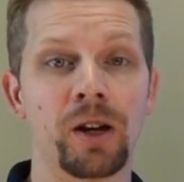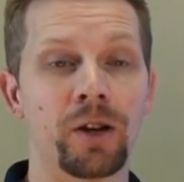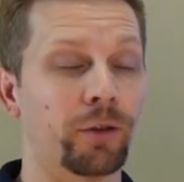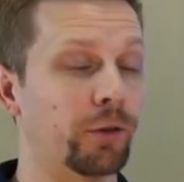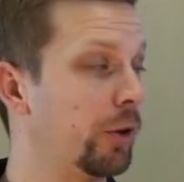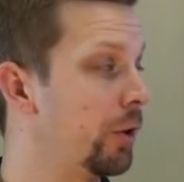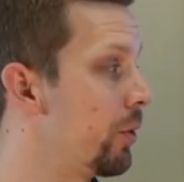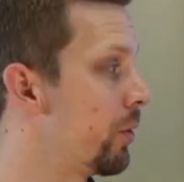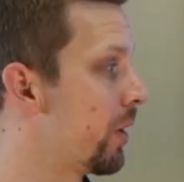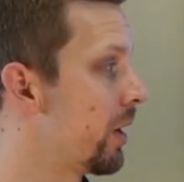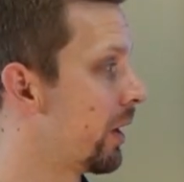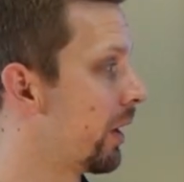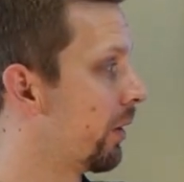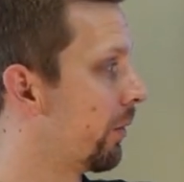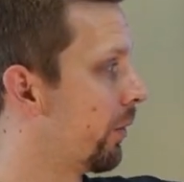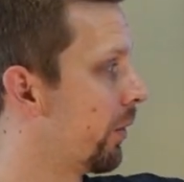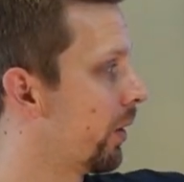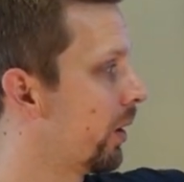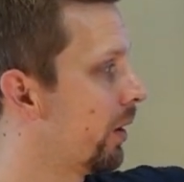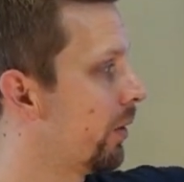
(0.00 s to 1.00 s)
So you can
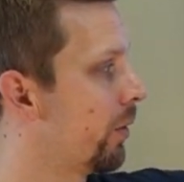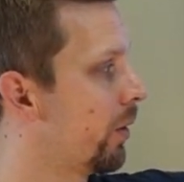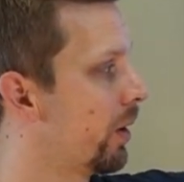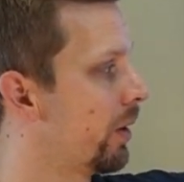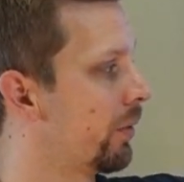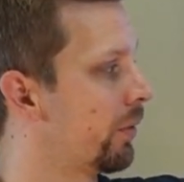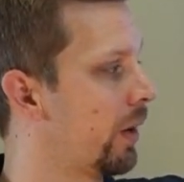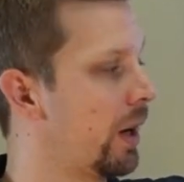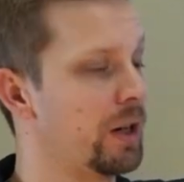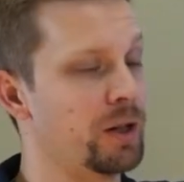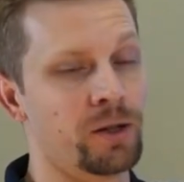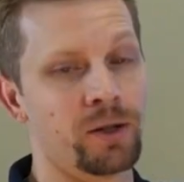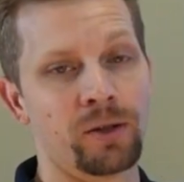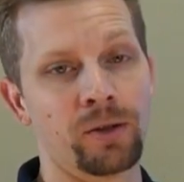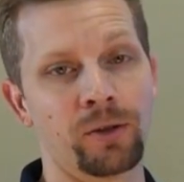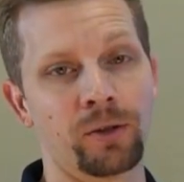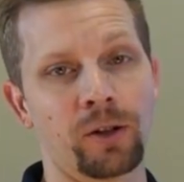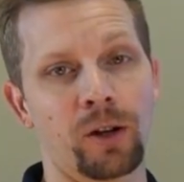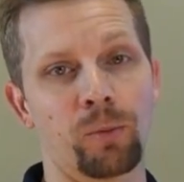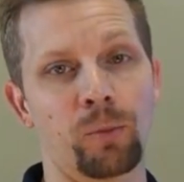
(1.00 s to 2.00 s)
get very, very
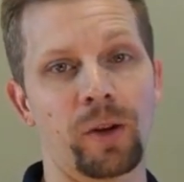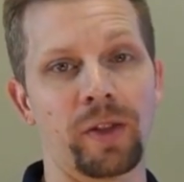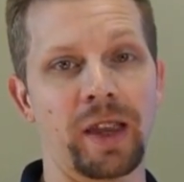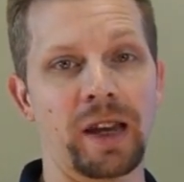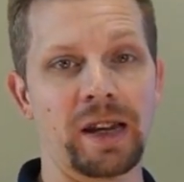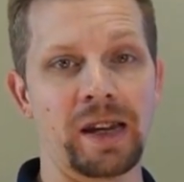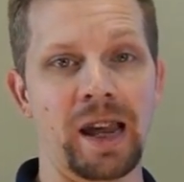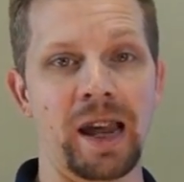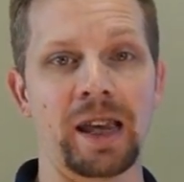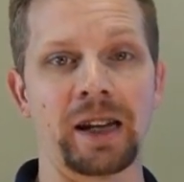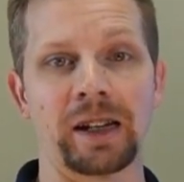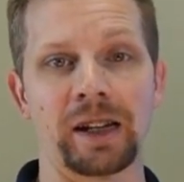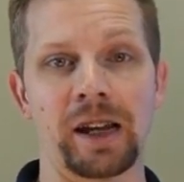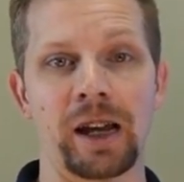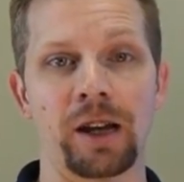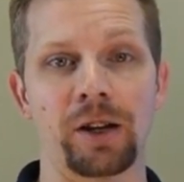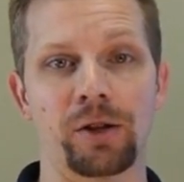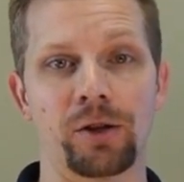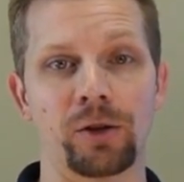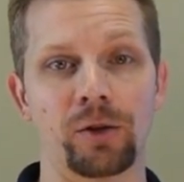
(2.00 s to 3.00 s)
fine-tuned on what they can and
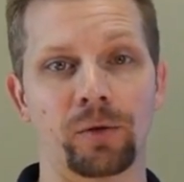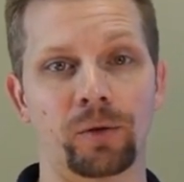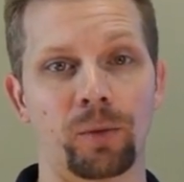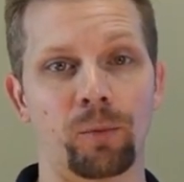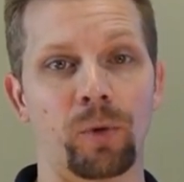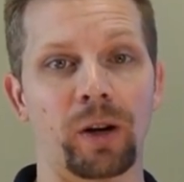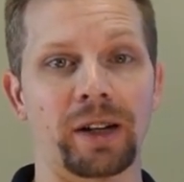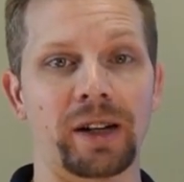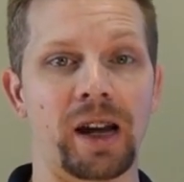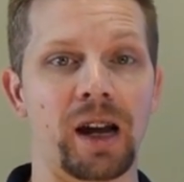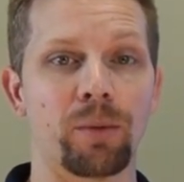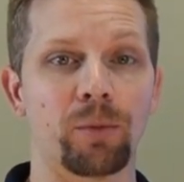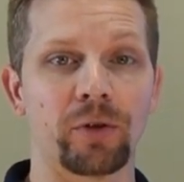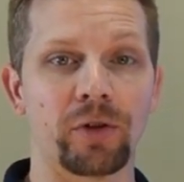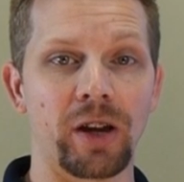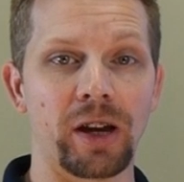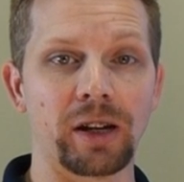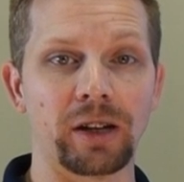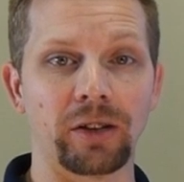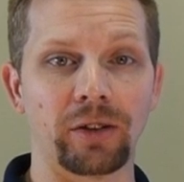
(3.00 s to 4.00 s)
can't do, from what cameras
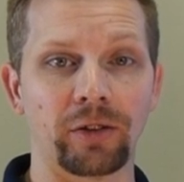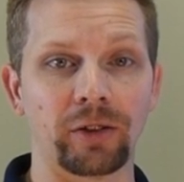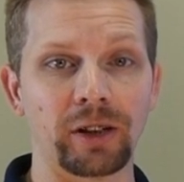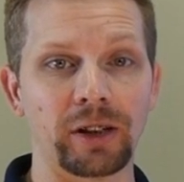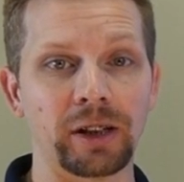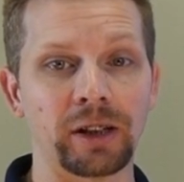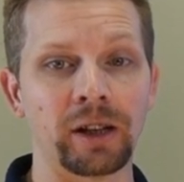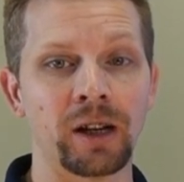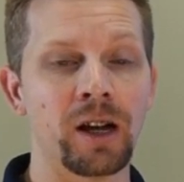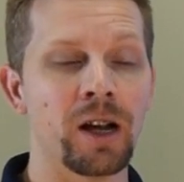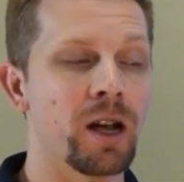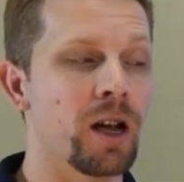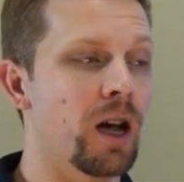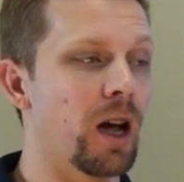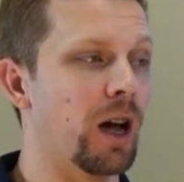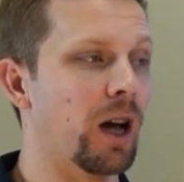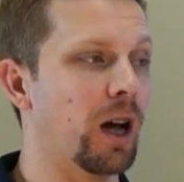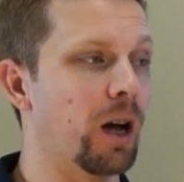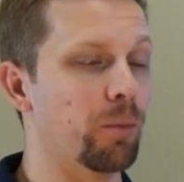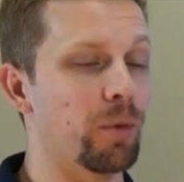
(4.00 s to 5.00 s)
they can see,
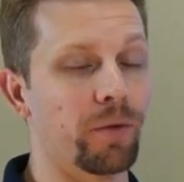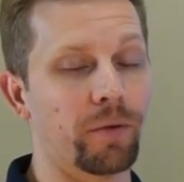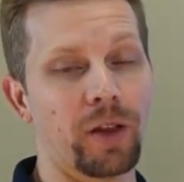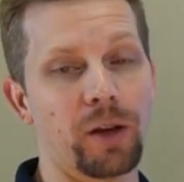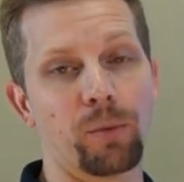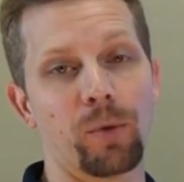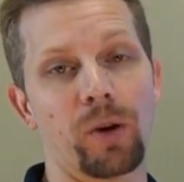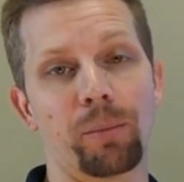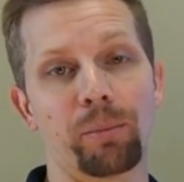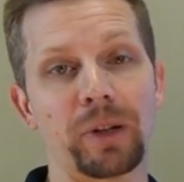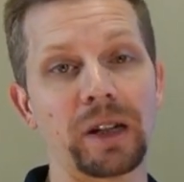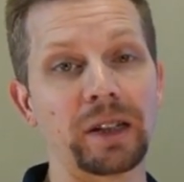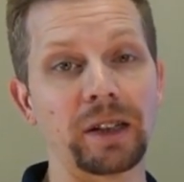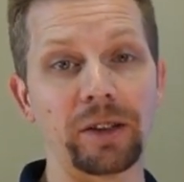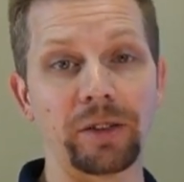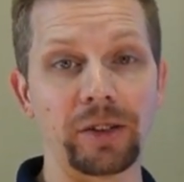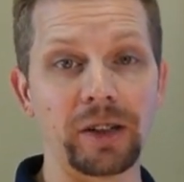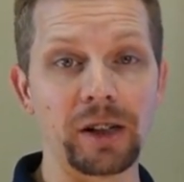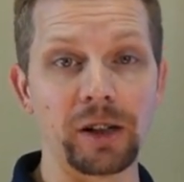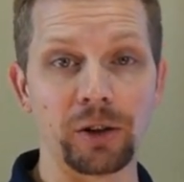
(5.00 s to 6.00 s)
if they want
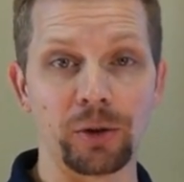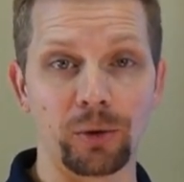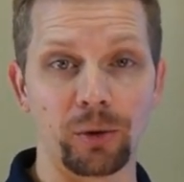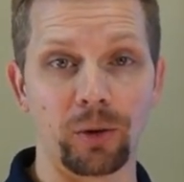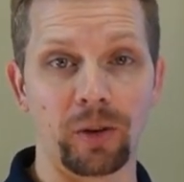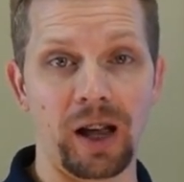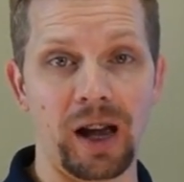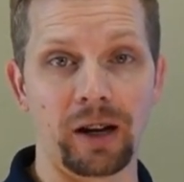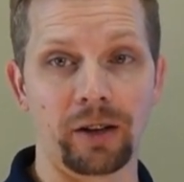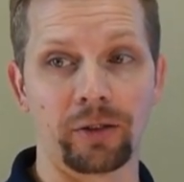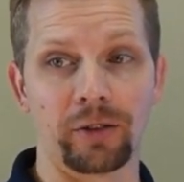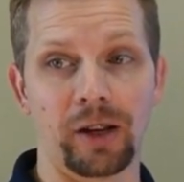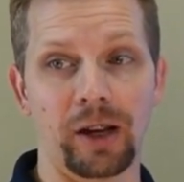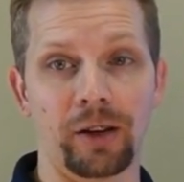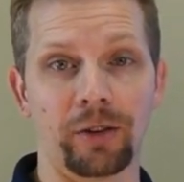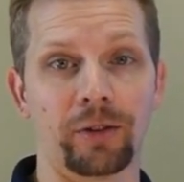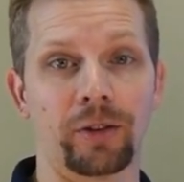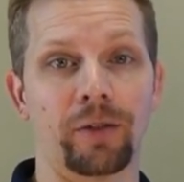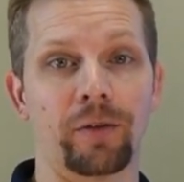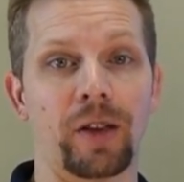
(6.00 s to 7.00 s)
PTZ control
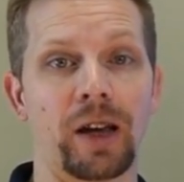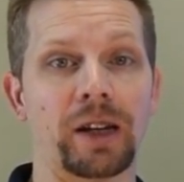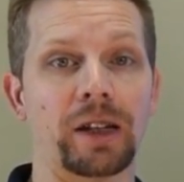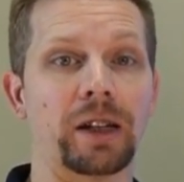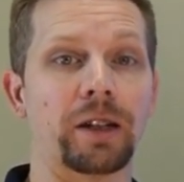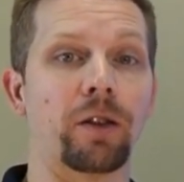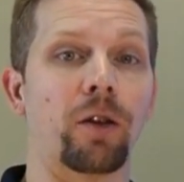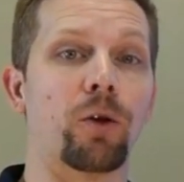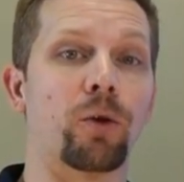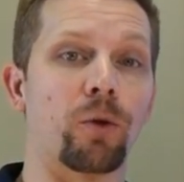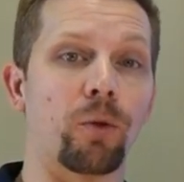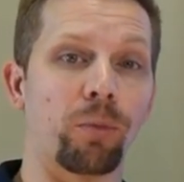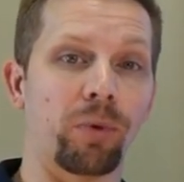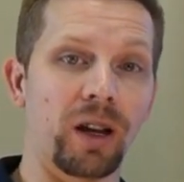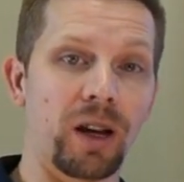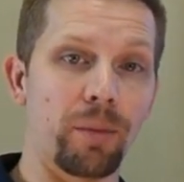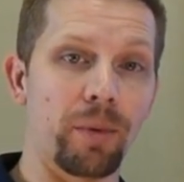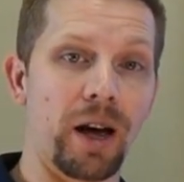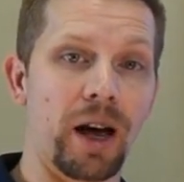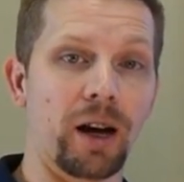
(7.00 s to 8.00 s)
access, if they need local
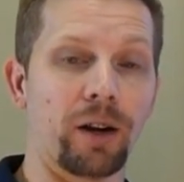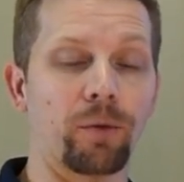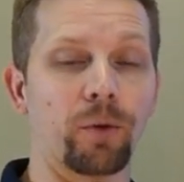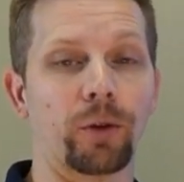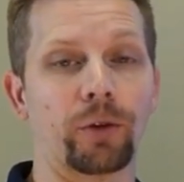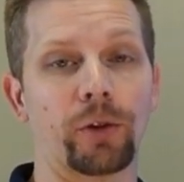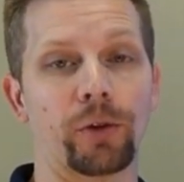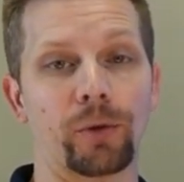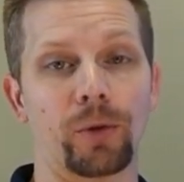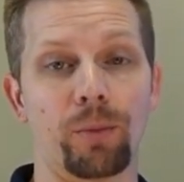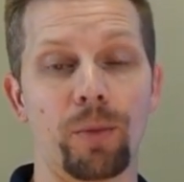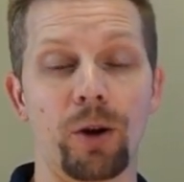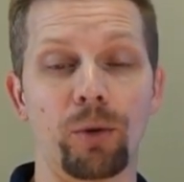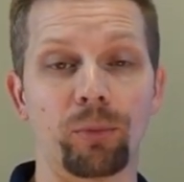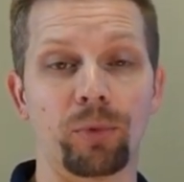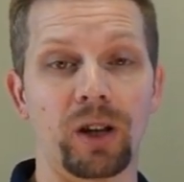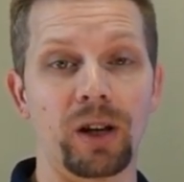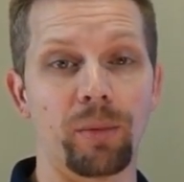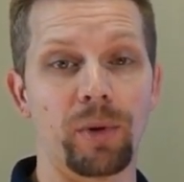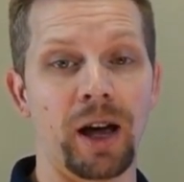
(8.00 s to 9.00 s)
playback versus
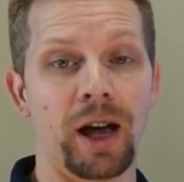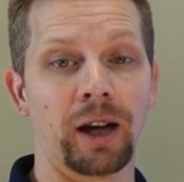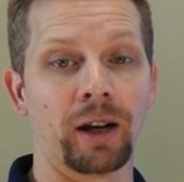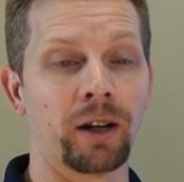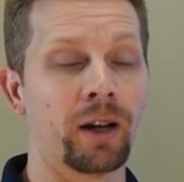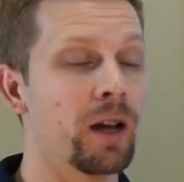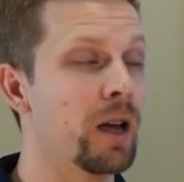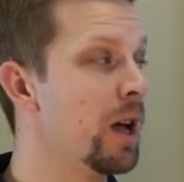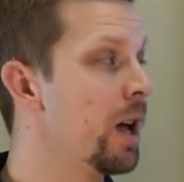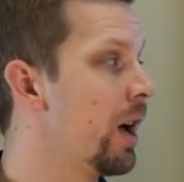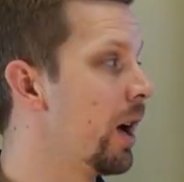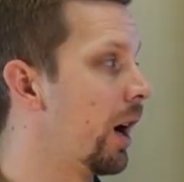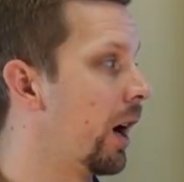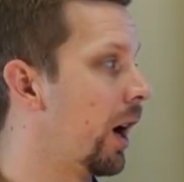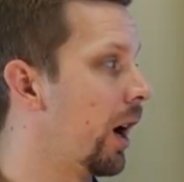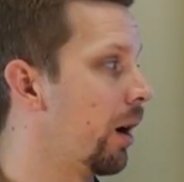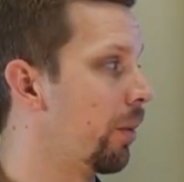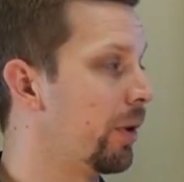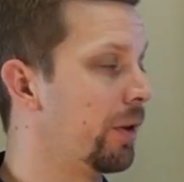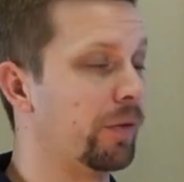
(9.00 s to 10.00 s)
remote playback,
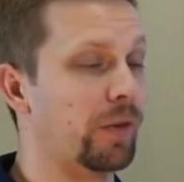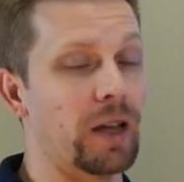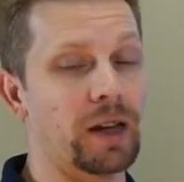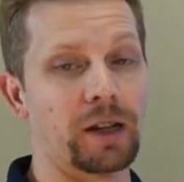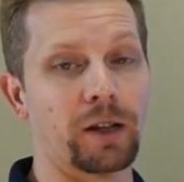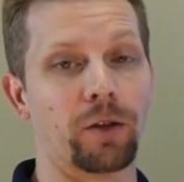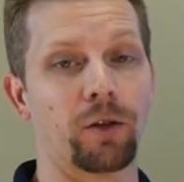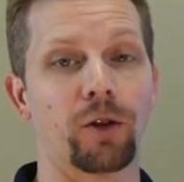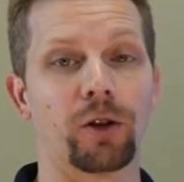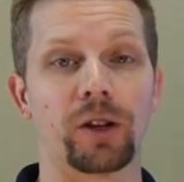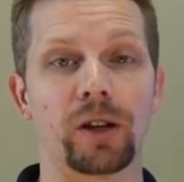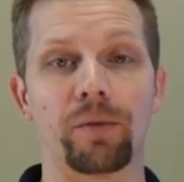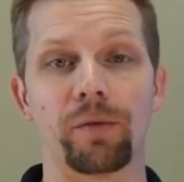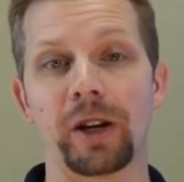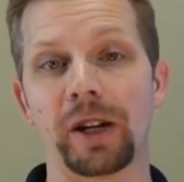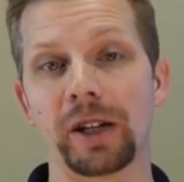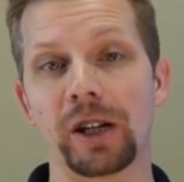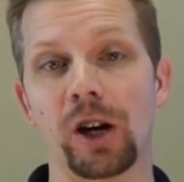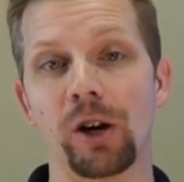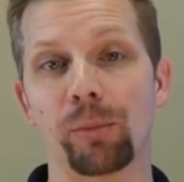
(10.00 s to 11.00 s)
if they can look at
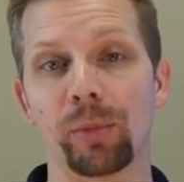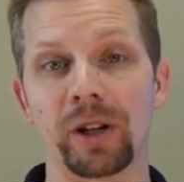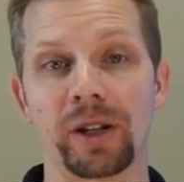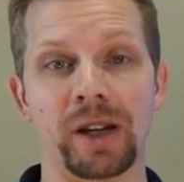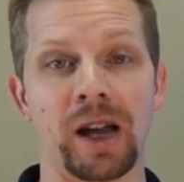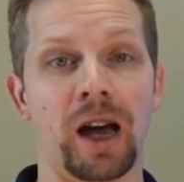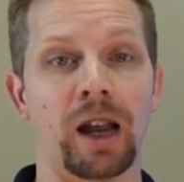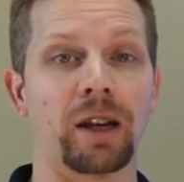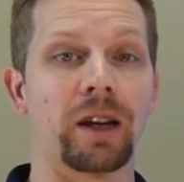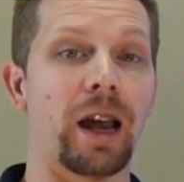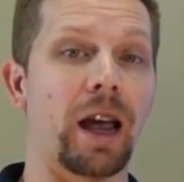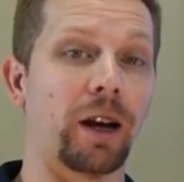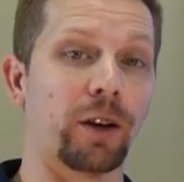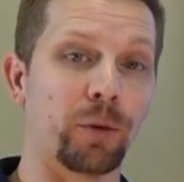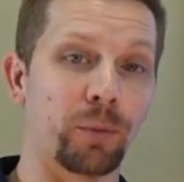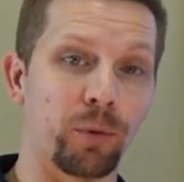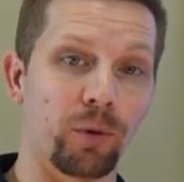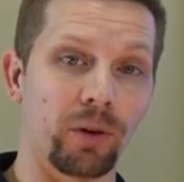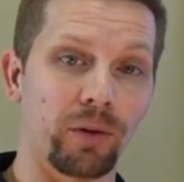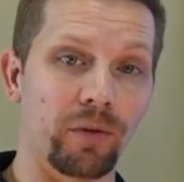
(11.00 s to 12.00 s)
video but not
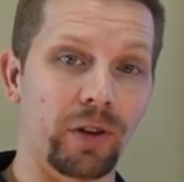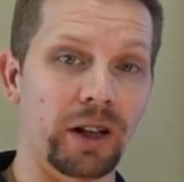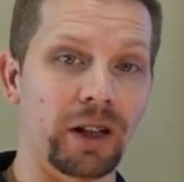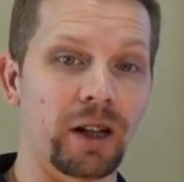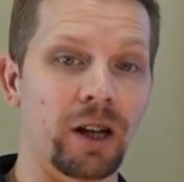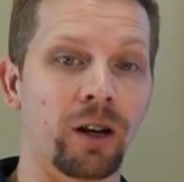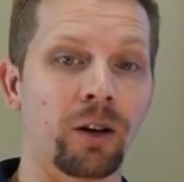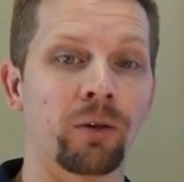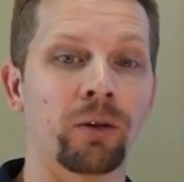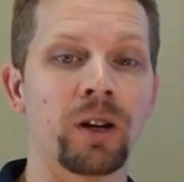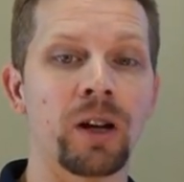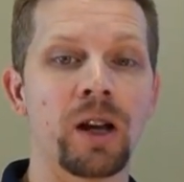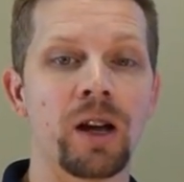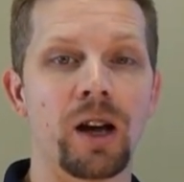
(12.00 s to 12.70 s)
export video.